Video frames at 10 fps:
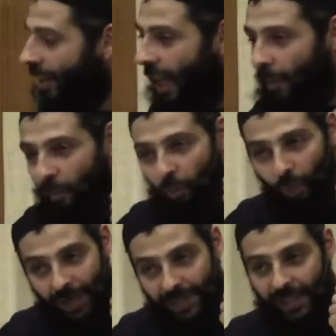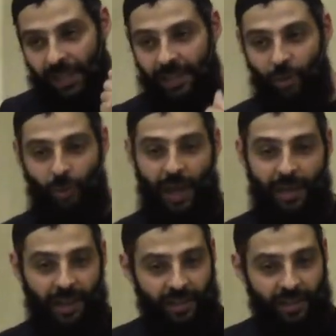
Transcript: what type of weights I need to carry,